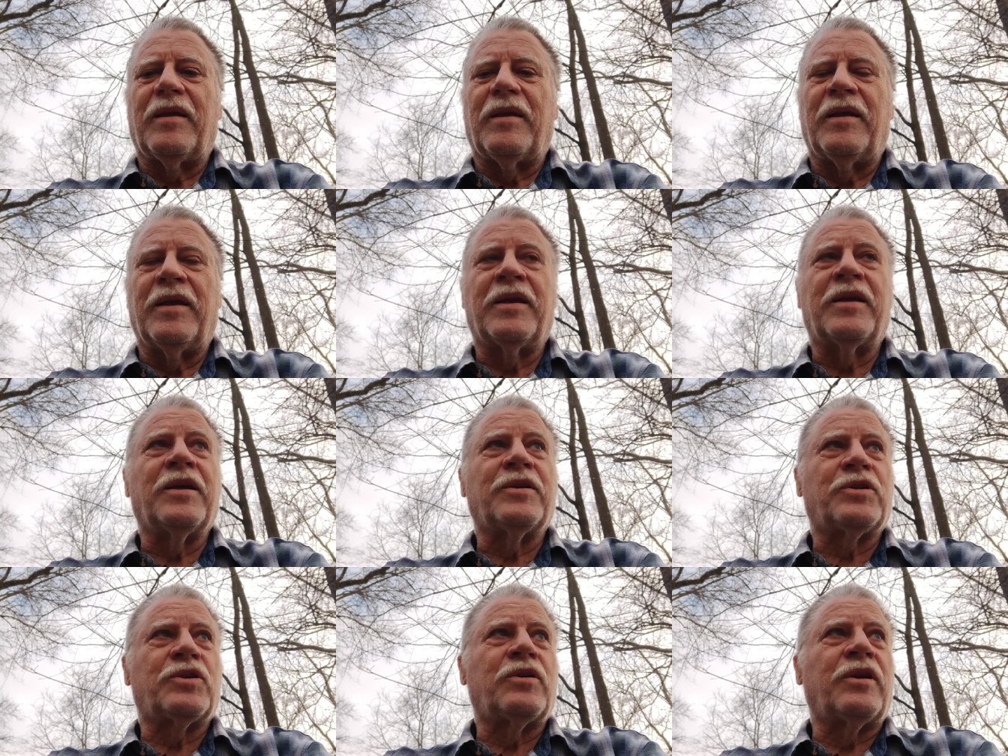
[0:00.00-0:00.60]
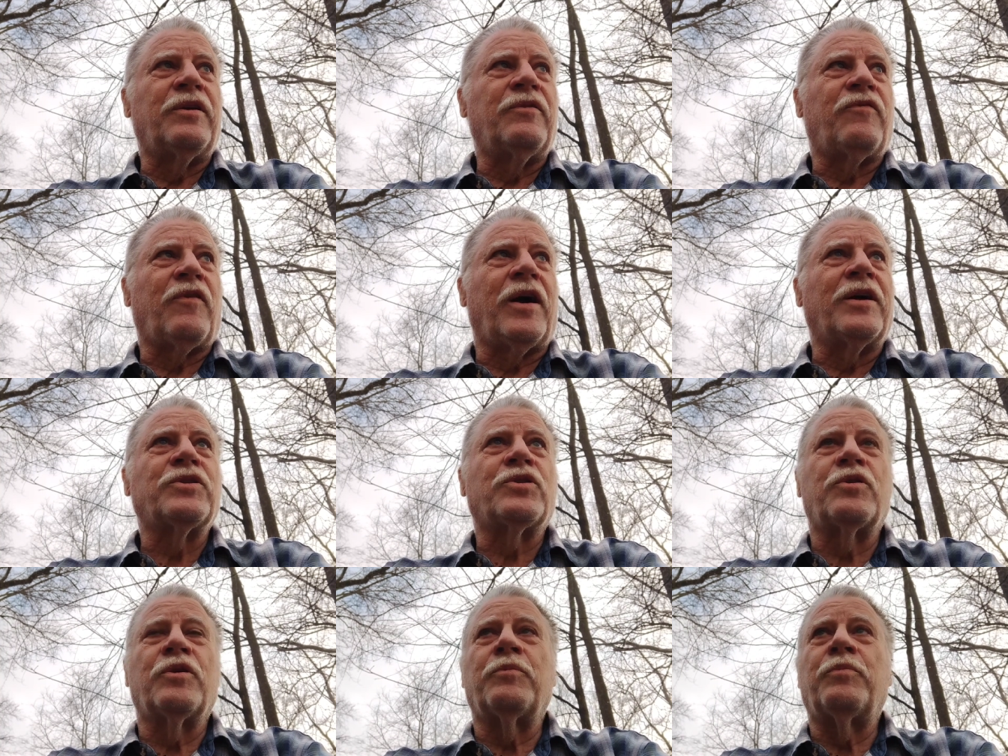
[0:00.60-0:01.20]
He gets he
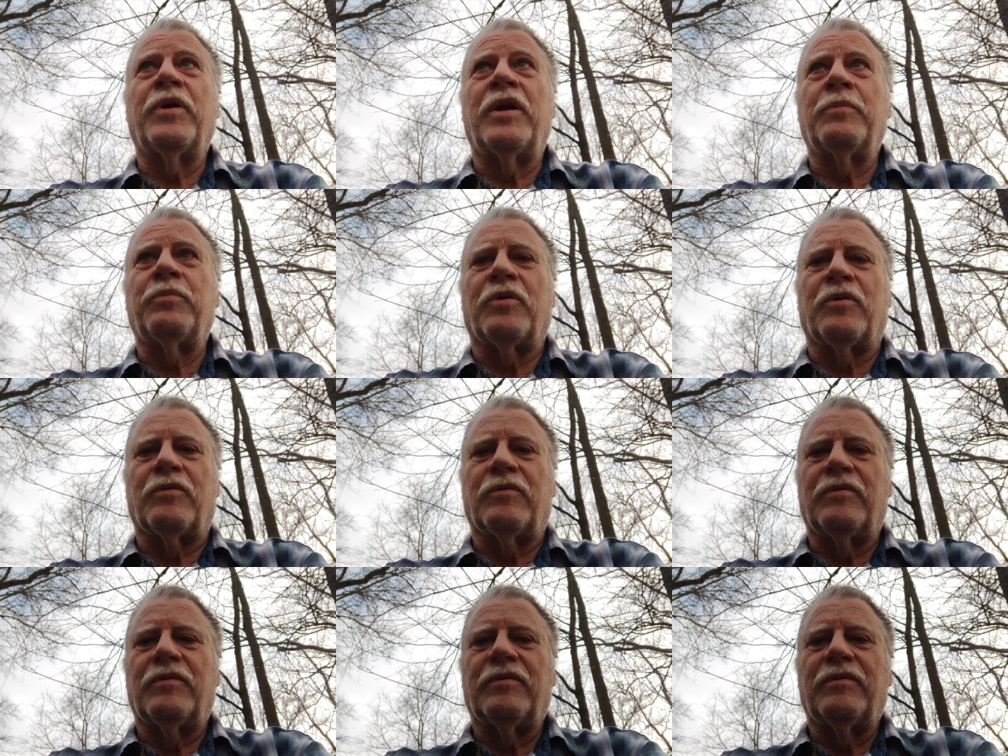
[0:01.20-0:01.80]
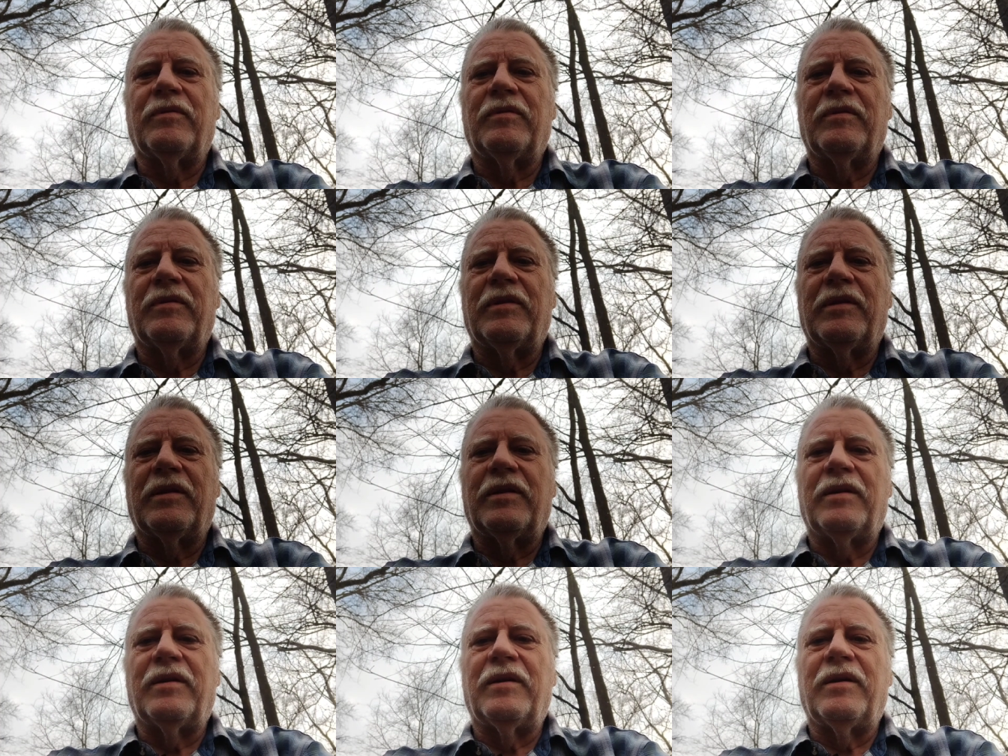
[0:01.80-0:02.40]
finds good people,
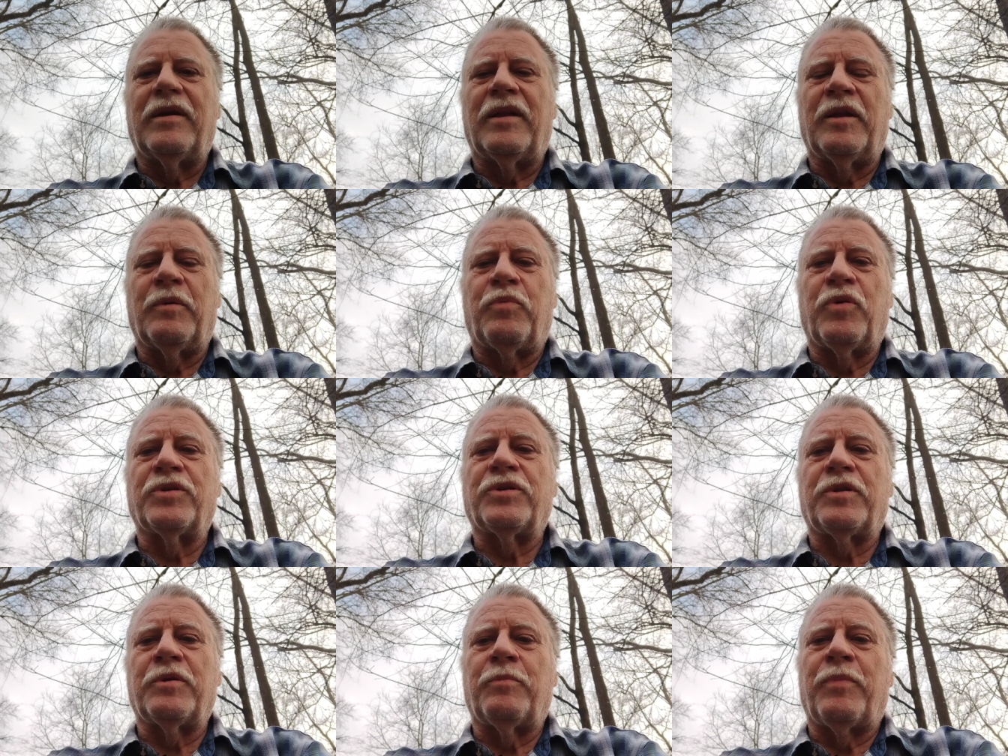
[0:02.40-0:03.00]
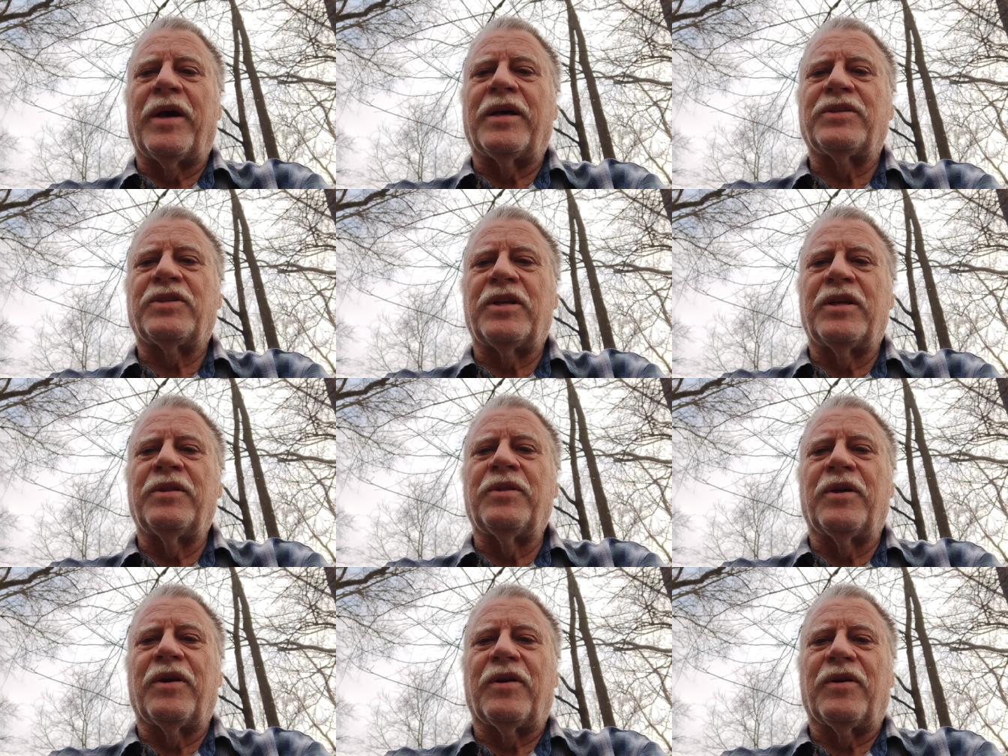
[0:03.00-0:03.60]
and he puts the best
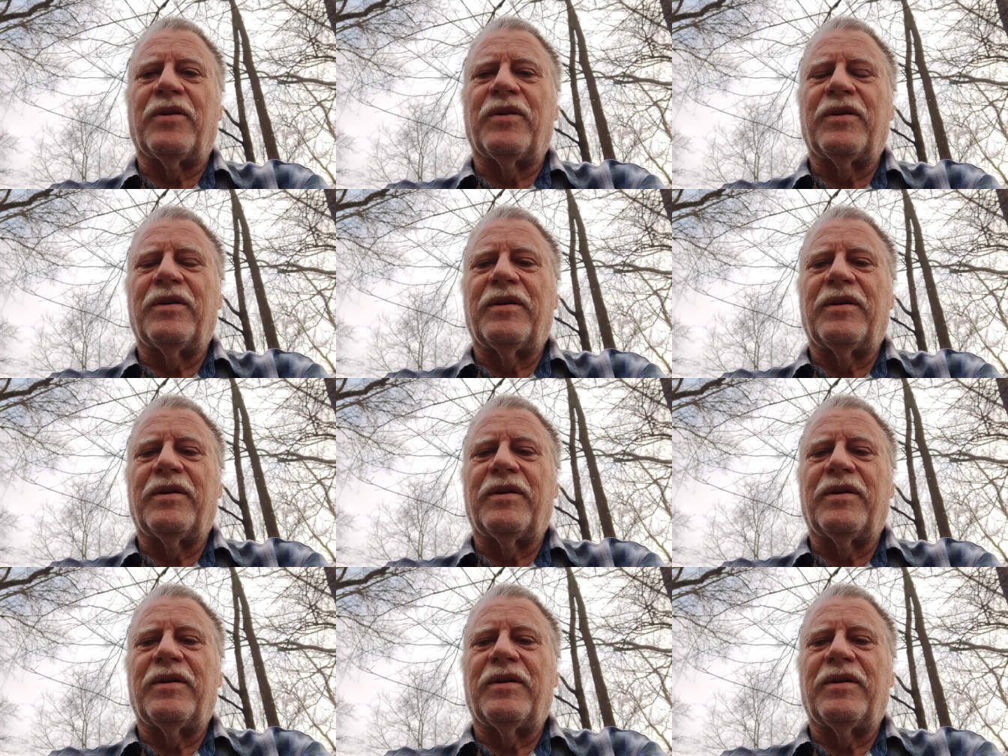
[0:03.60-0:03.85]
in there.